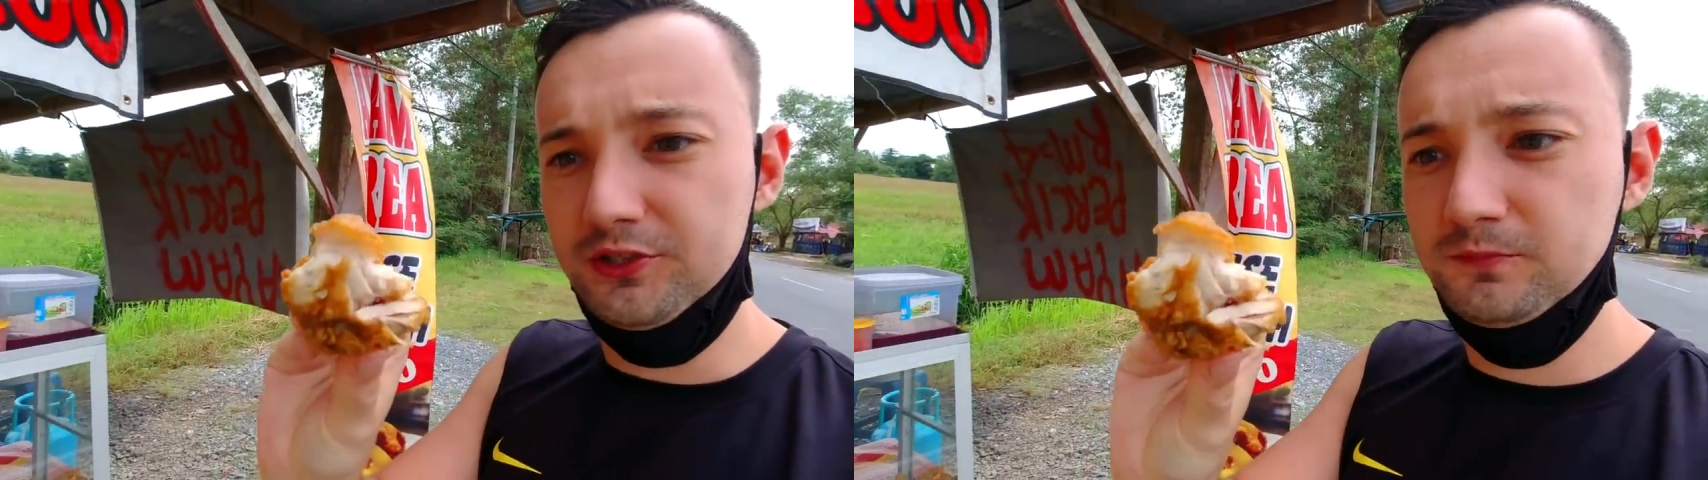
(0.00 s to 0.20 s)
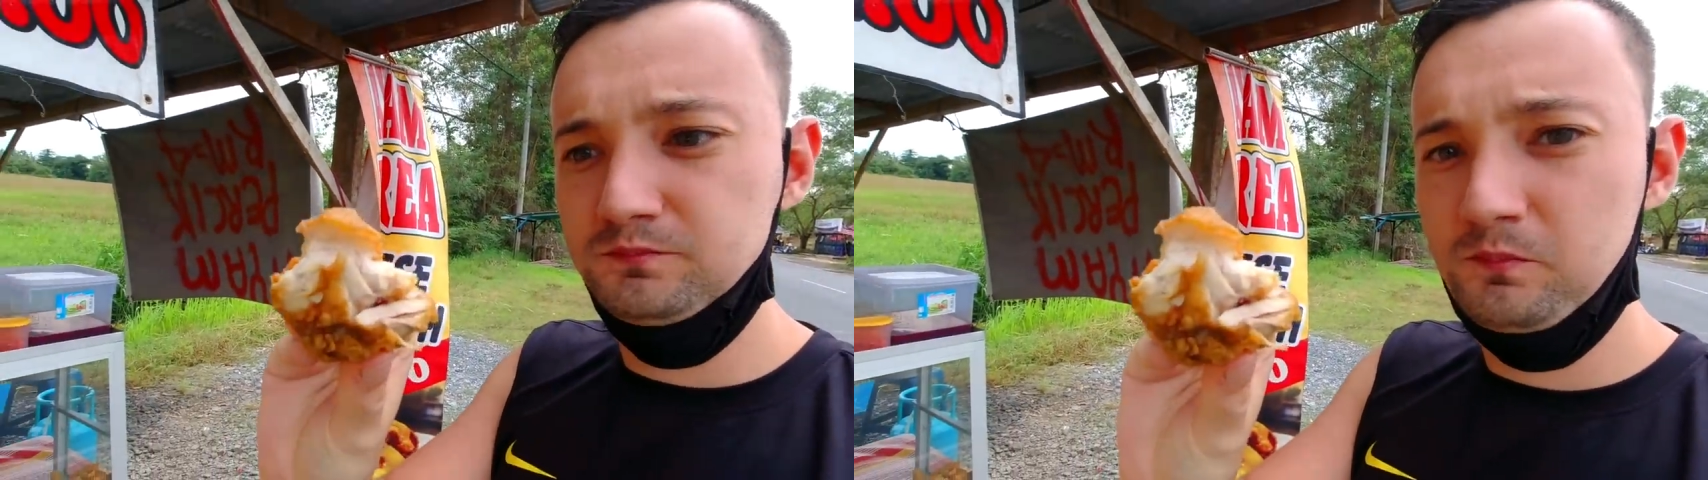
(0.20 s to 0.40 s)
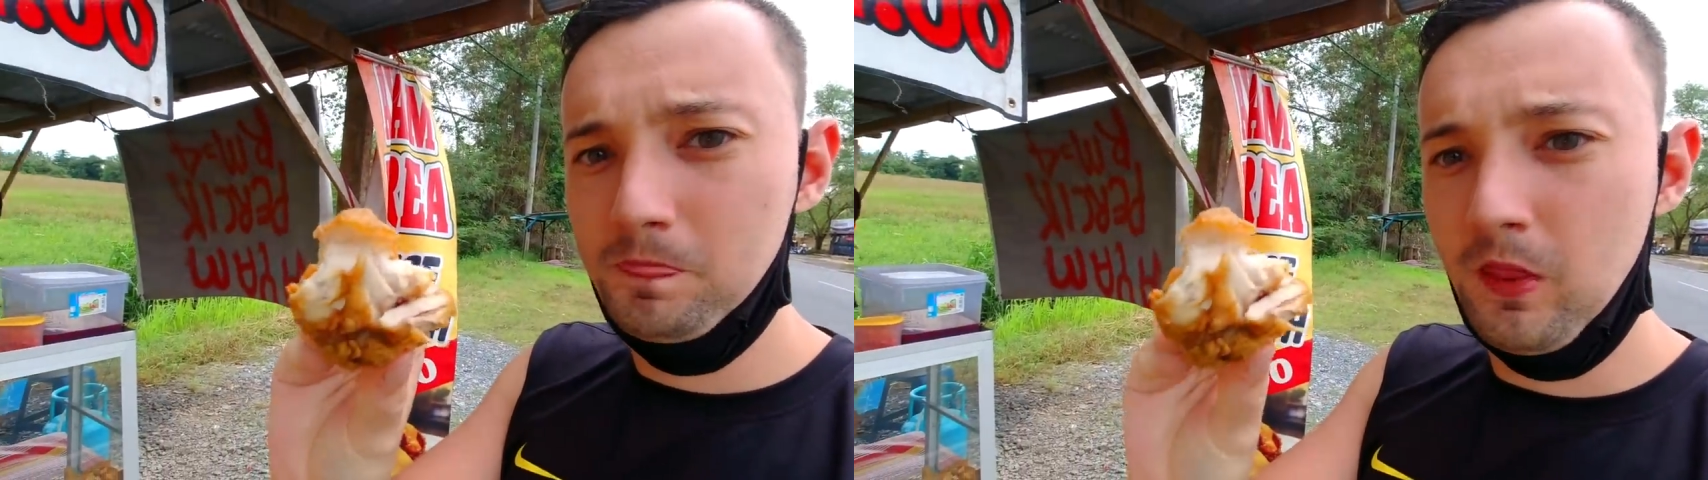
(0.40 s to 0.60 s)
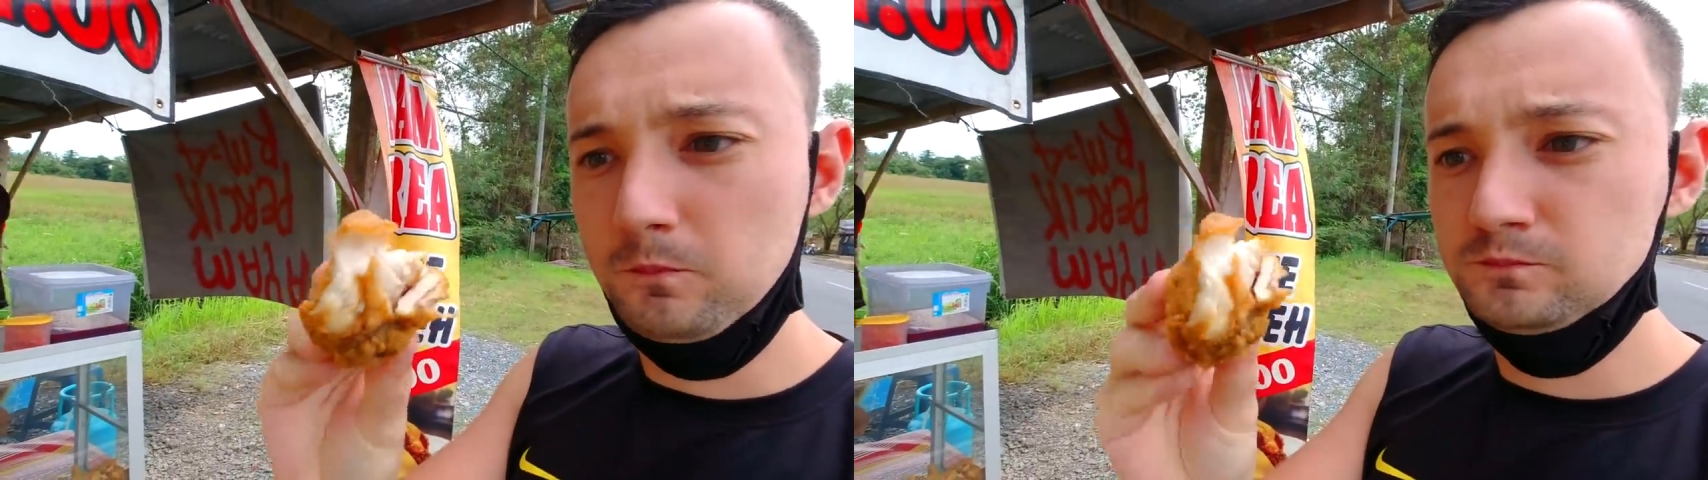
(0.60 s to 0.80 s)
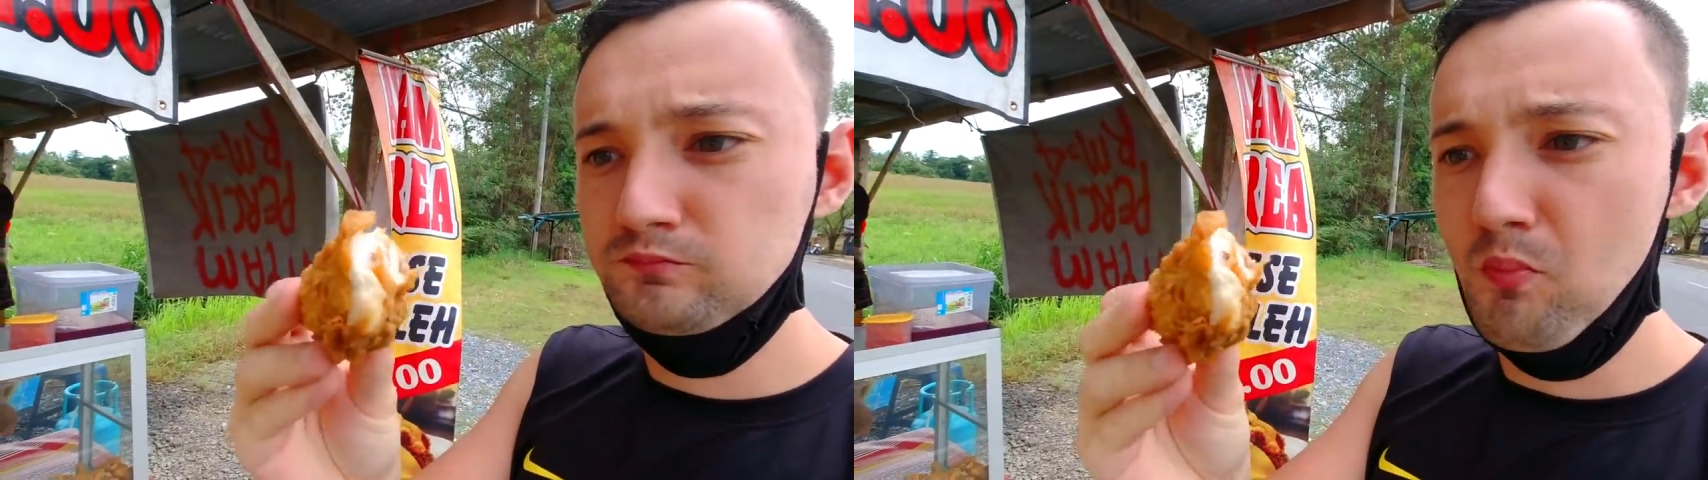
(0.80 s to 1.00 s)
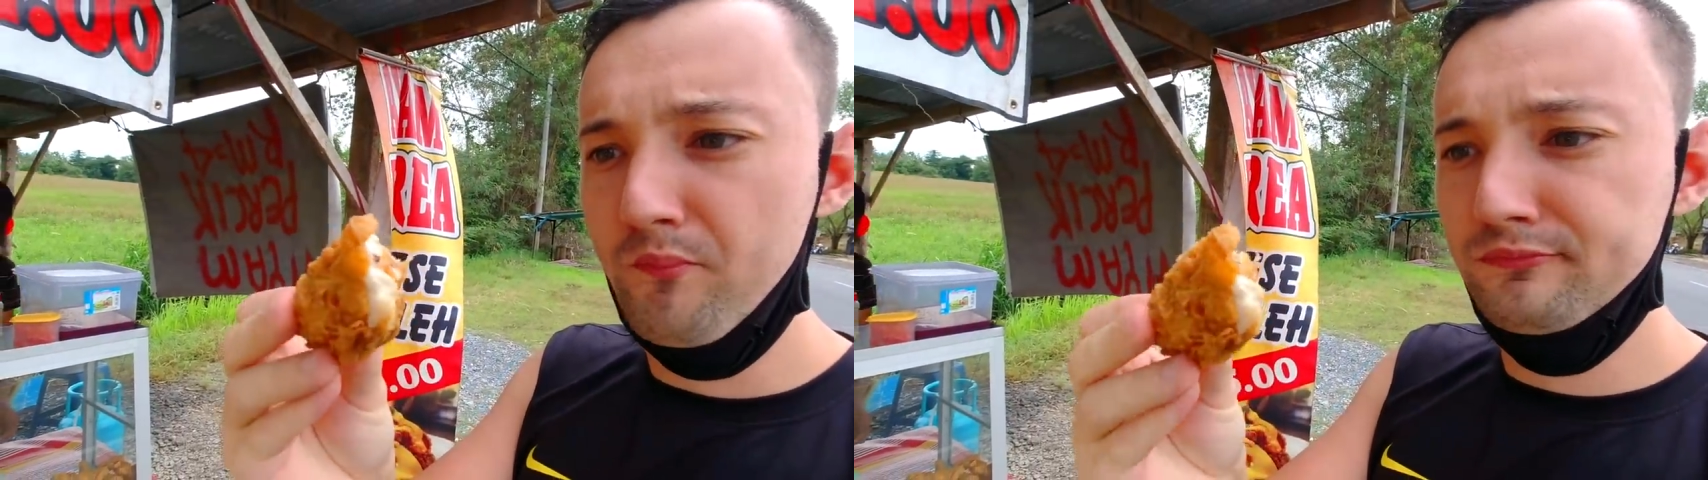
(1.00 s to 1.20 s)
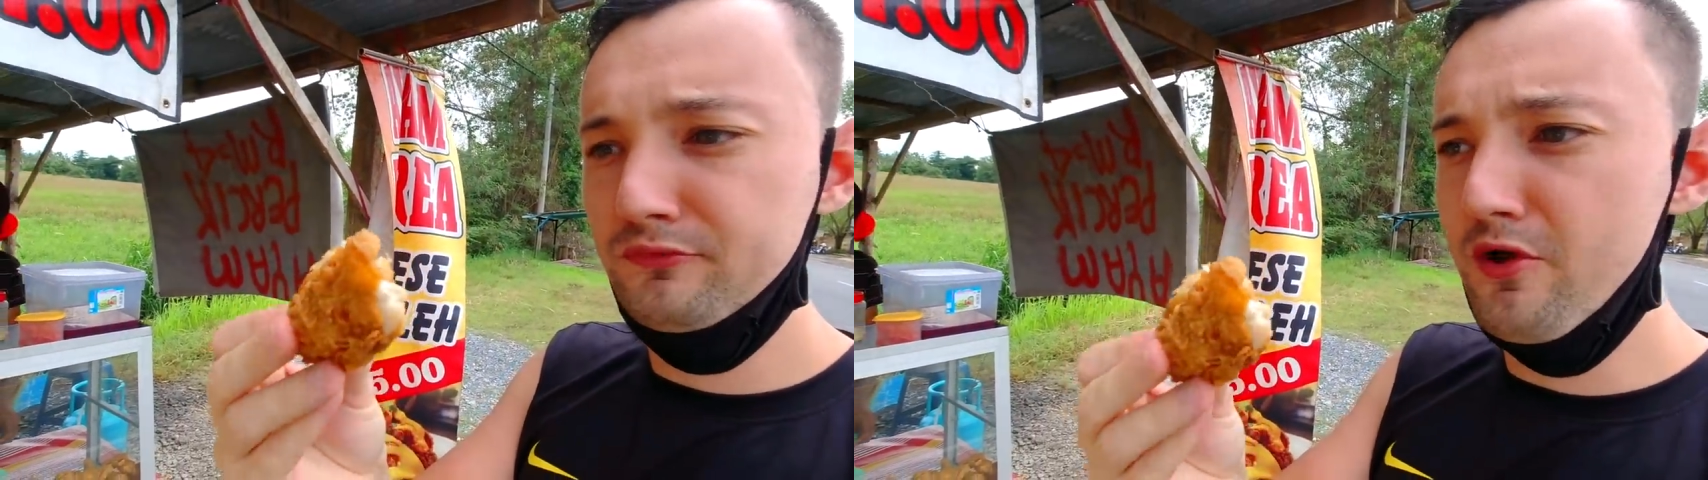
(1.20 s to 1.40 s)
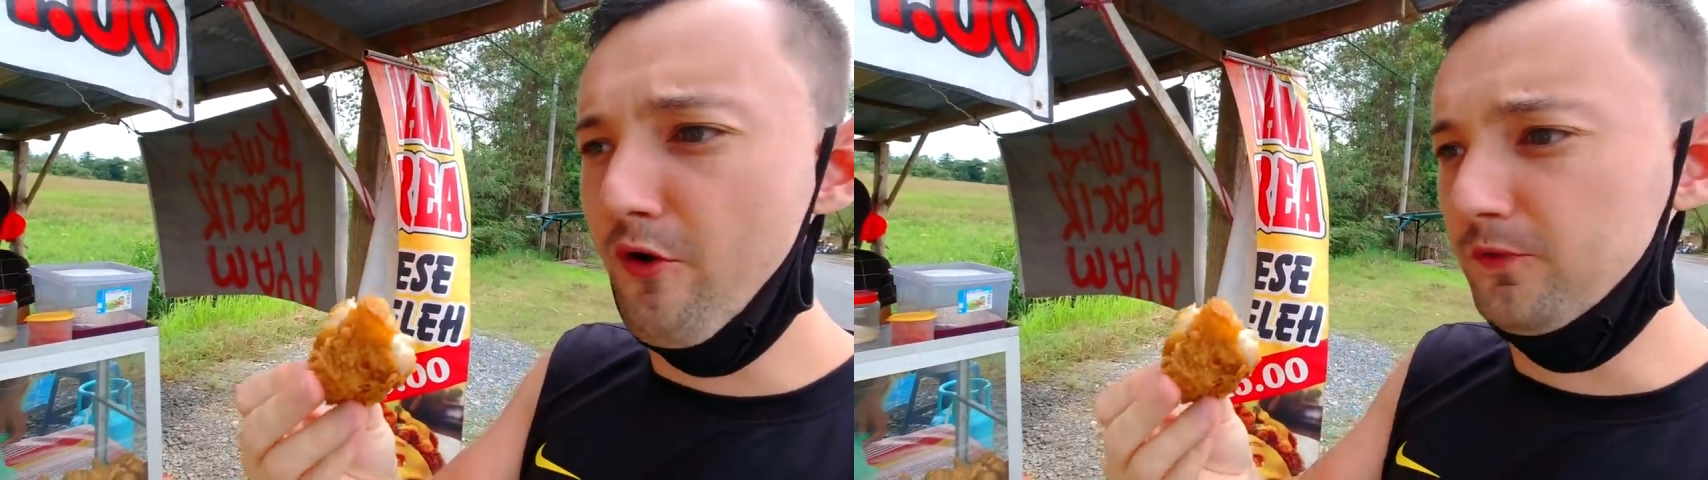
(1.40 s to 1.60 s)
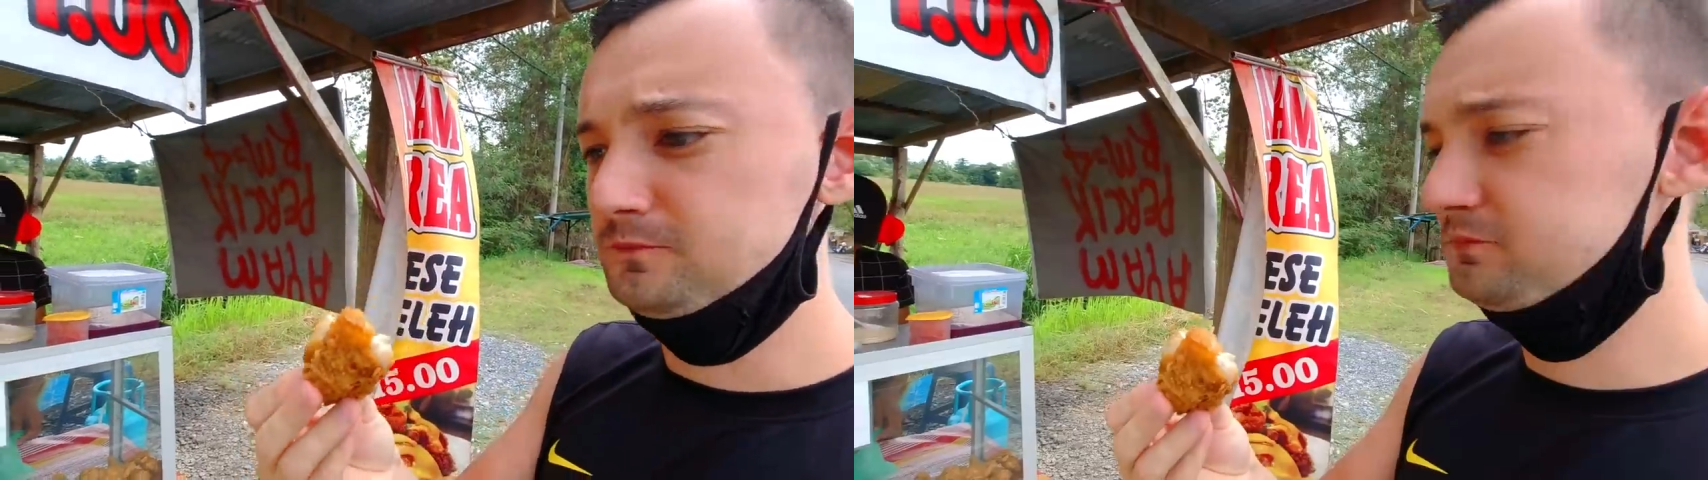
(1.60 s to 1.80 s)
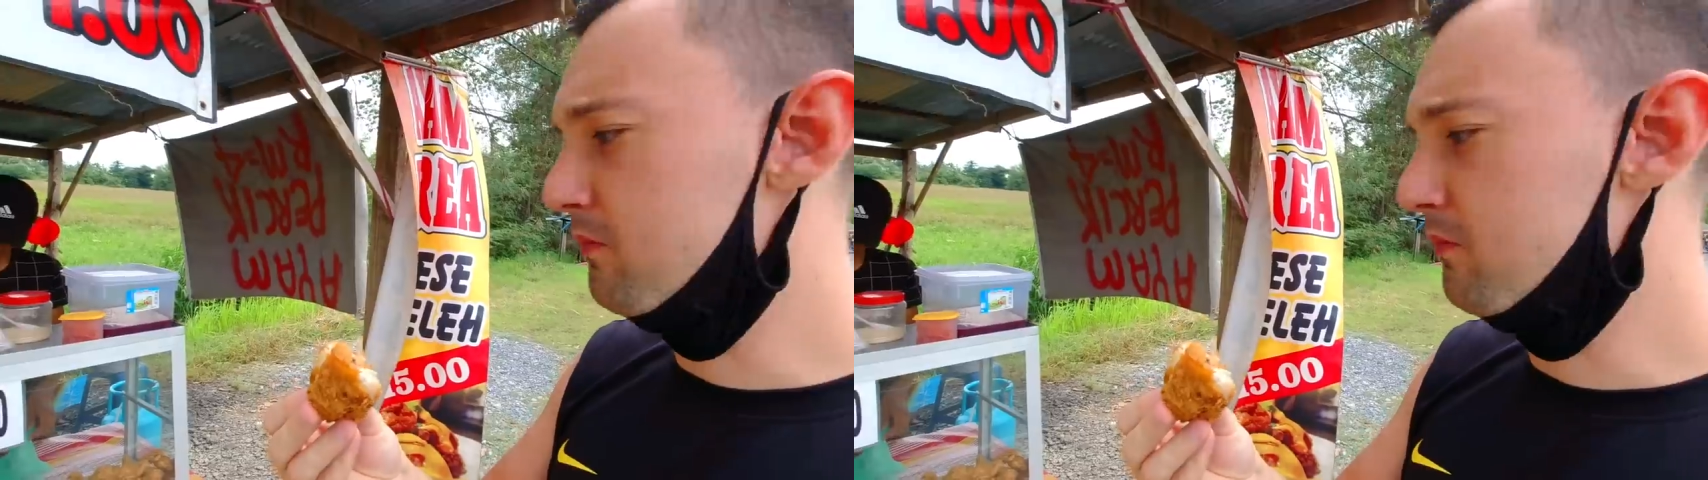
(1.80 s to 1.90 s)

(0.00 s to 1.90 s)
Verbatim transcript: it. Wow.